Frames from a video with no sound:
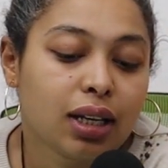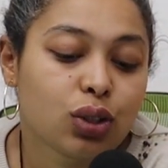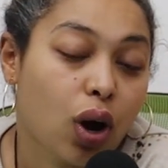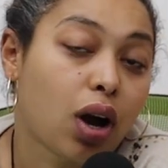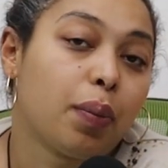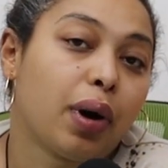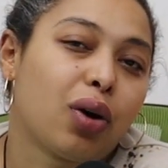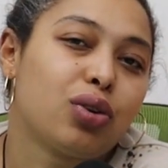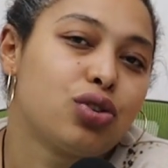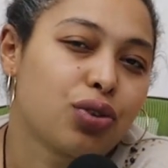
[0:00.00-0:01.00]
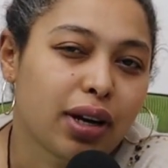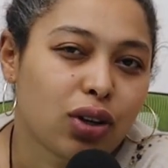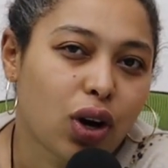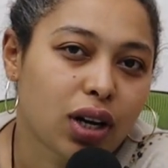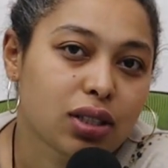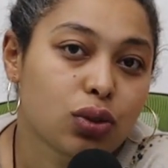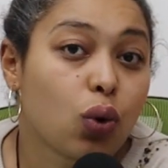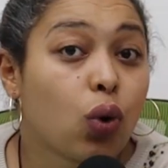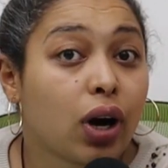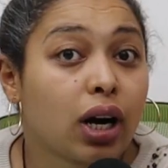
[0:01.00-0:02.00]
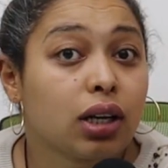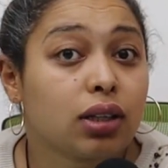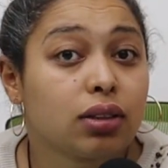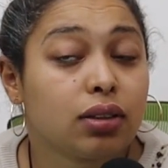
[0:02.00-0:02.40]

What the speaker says: talk about dreadlocks, or